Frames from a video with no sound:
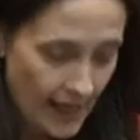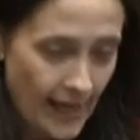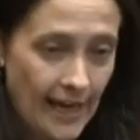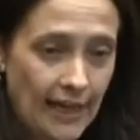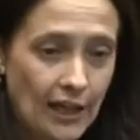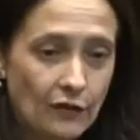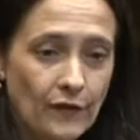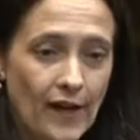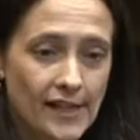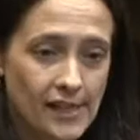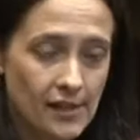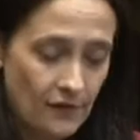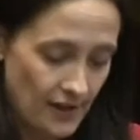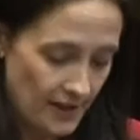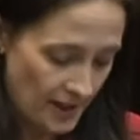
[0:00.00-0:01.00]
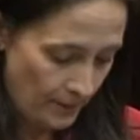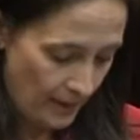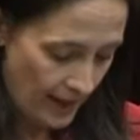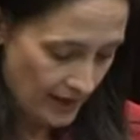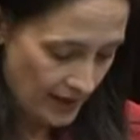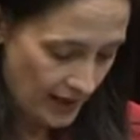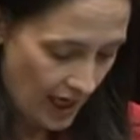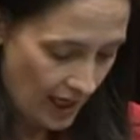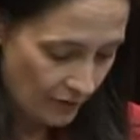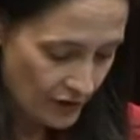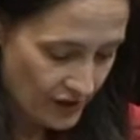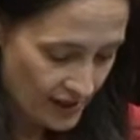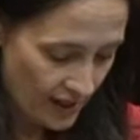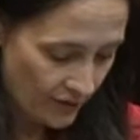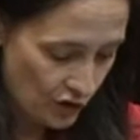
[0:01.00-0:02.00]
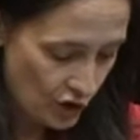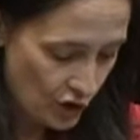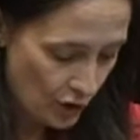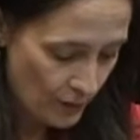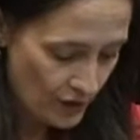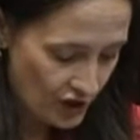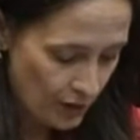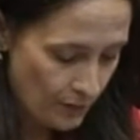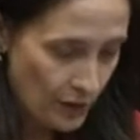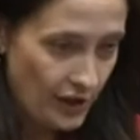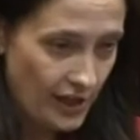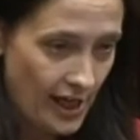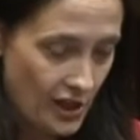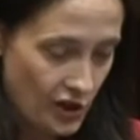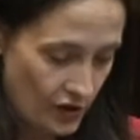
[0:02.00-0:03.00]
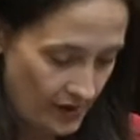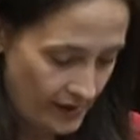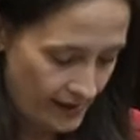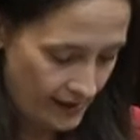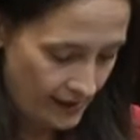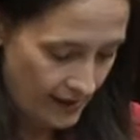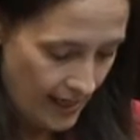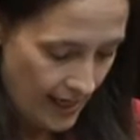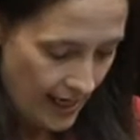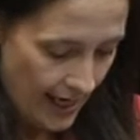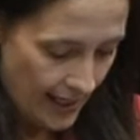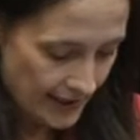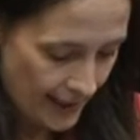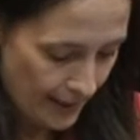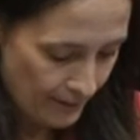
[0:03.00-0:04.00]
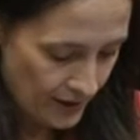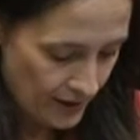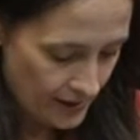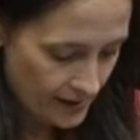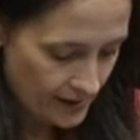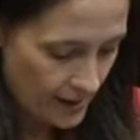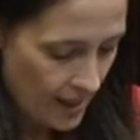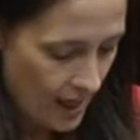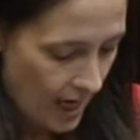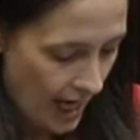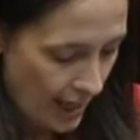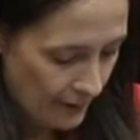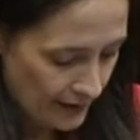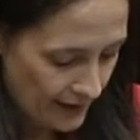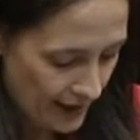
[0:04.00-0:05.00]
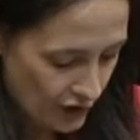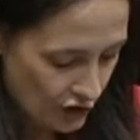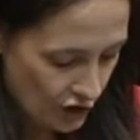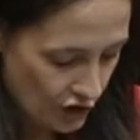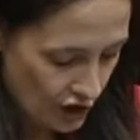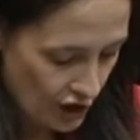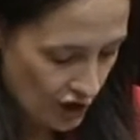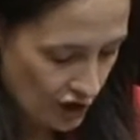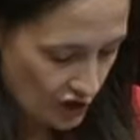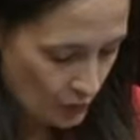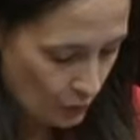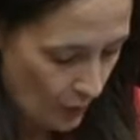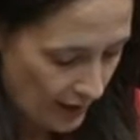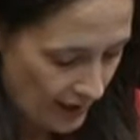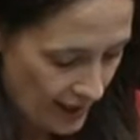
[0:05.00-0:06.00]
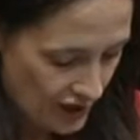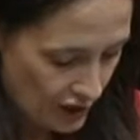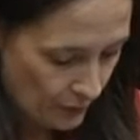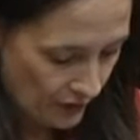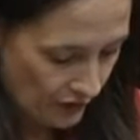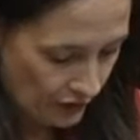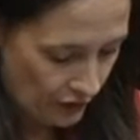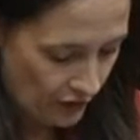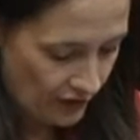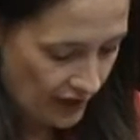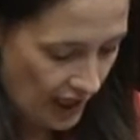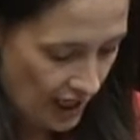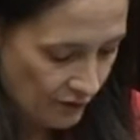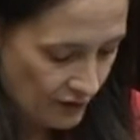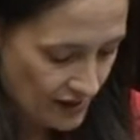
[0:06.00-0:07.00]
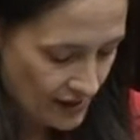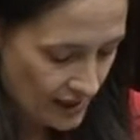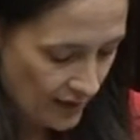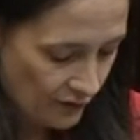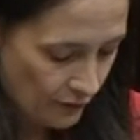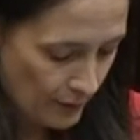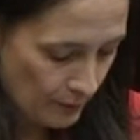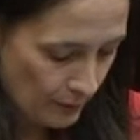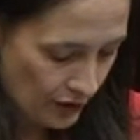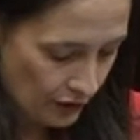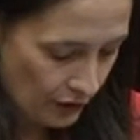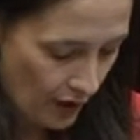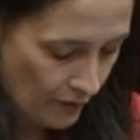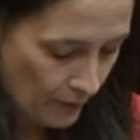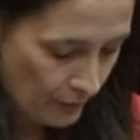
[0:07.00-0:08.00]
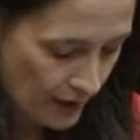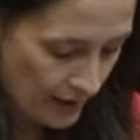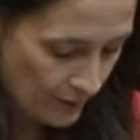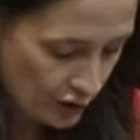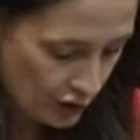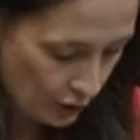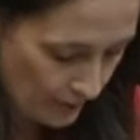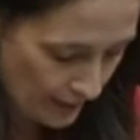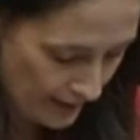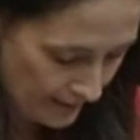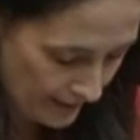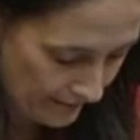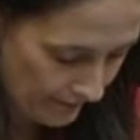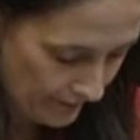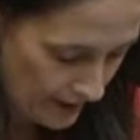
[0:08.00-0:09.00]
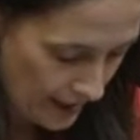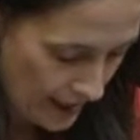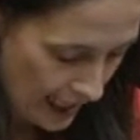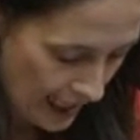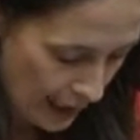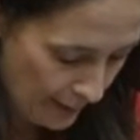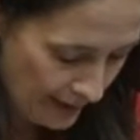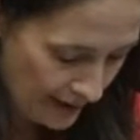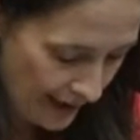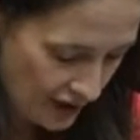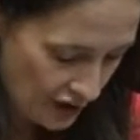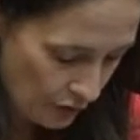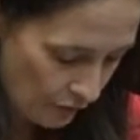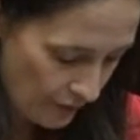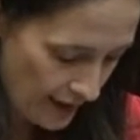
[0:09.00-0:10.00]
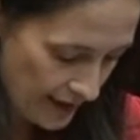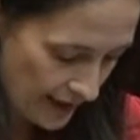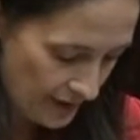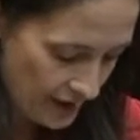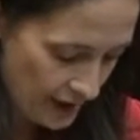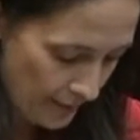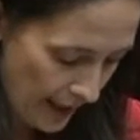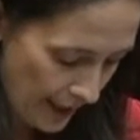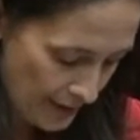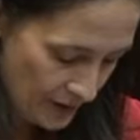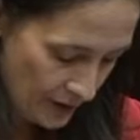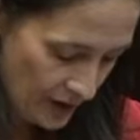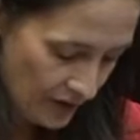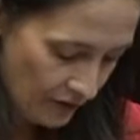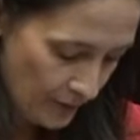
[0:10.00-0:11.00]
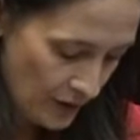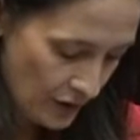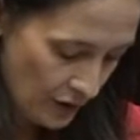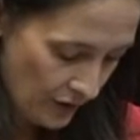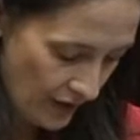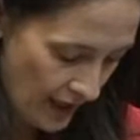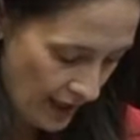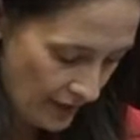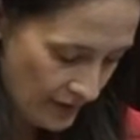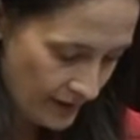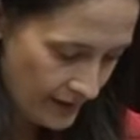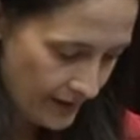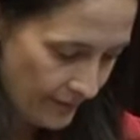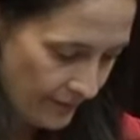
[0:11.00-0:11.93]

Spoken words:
In advance of this debate, I have received numerous communications, and deputies, I would like to share just one letter with you that I received from a mother of a premature baby, and I would like to read out some excerpts from it to the House.